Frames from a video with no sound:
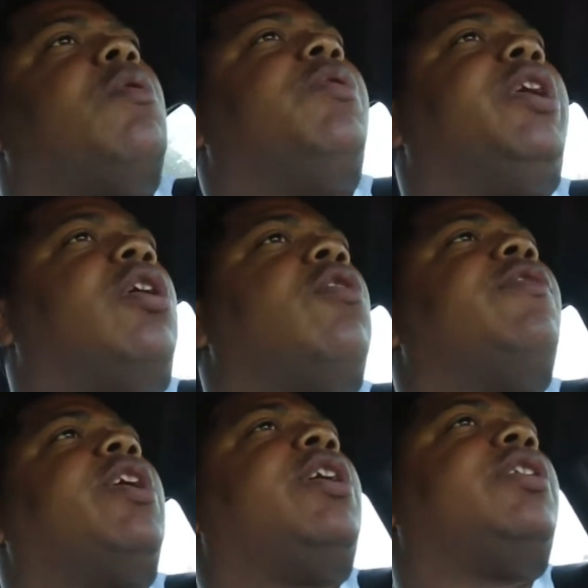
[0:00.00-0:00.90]
when we get
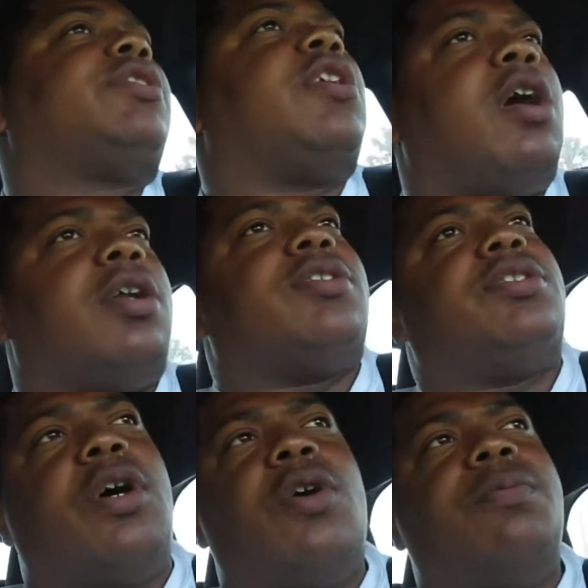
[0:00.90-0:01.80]
over there. His car looks
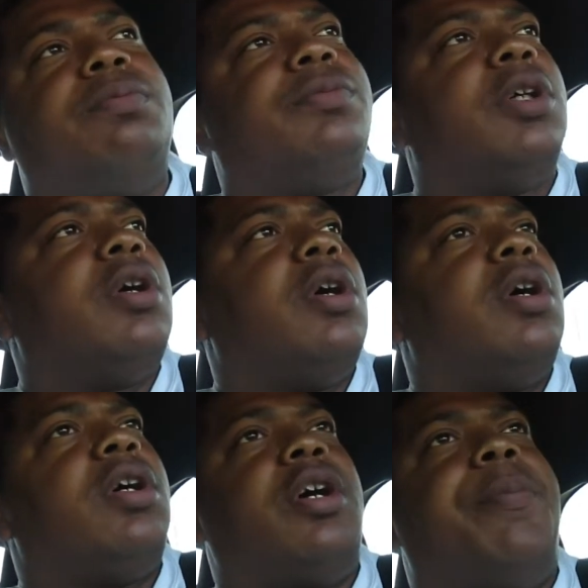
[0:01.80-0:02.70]
dope.
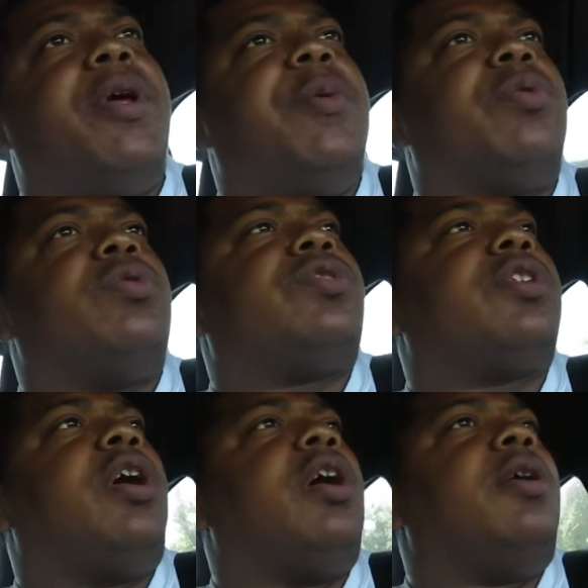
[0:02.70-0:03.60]
Good peoples.
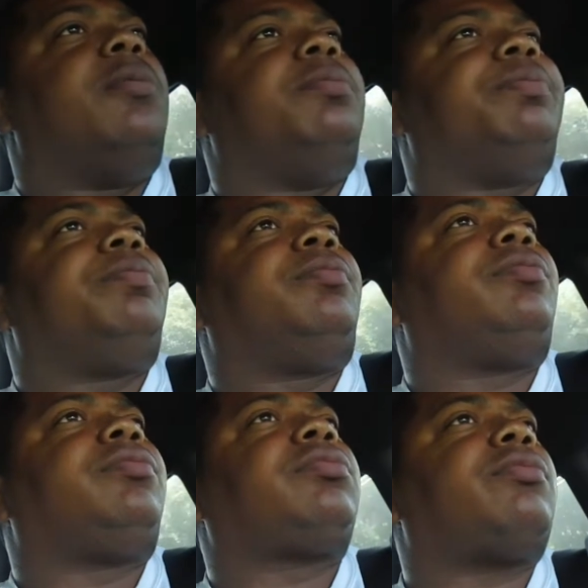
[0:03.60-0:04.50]

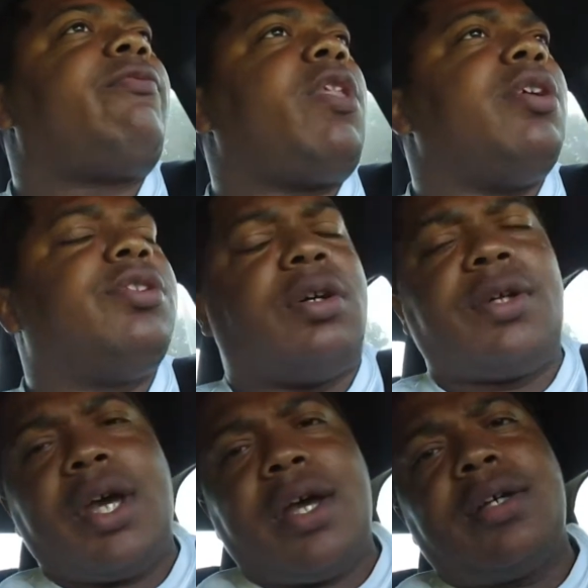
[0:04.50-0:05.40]
Um, so
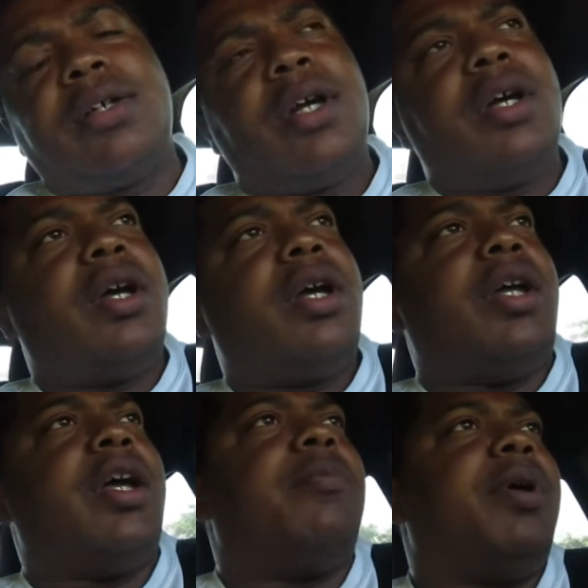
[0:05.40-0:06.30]
yeah,
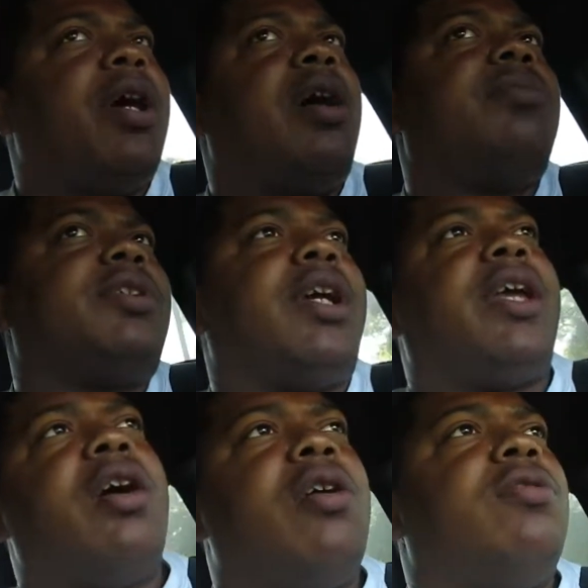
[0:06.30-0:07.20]
he hit me up. He's like,
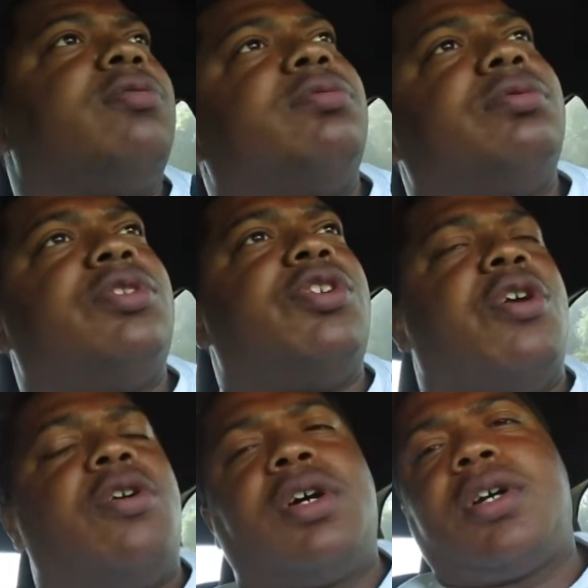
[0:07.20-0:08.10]
yo, you
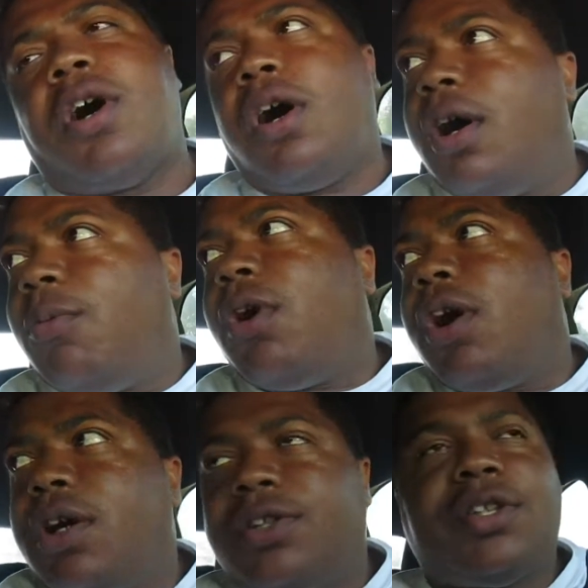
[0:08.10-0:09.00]
know a car
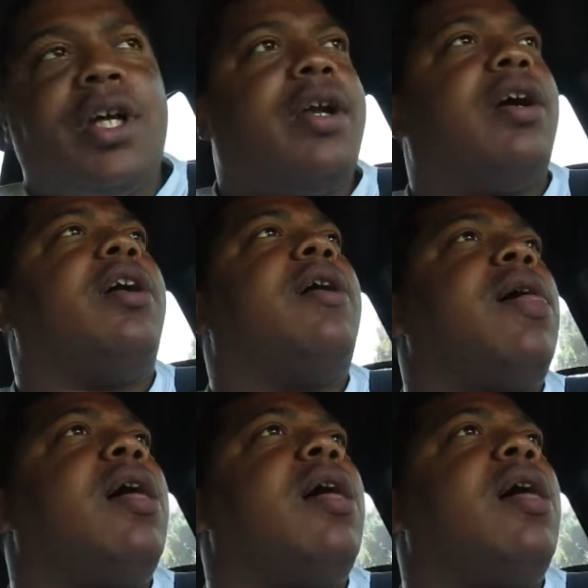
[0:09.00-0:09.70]
wash that uh,